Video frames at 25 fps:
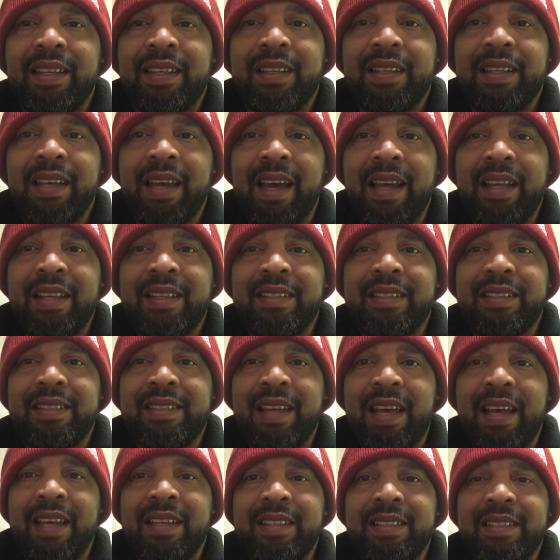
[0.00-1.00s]
that's
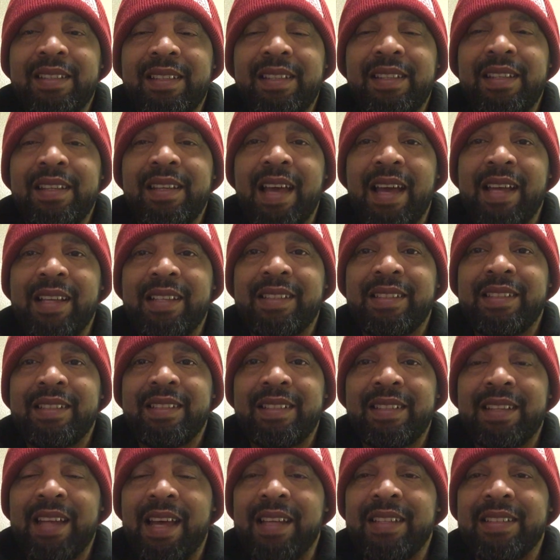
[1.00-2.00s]
that's that's
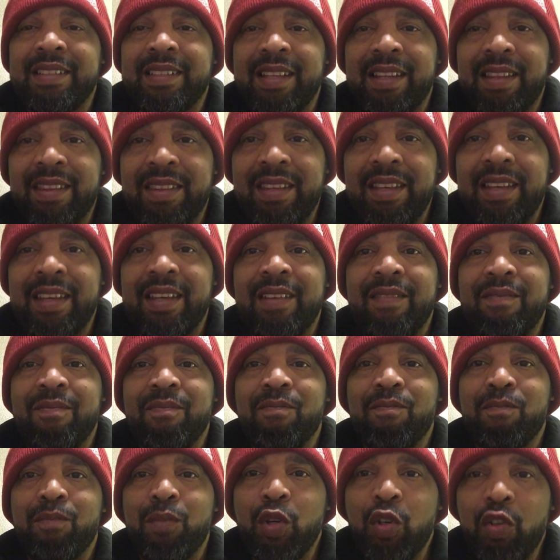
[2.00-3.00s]
that's the thing
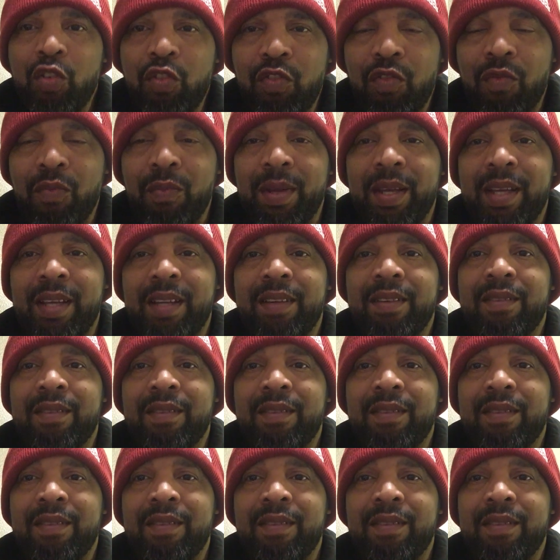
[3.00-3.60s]
movement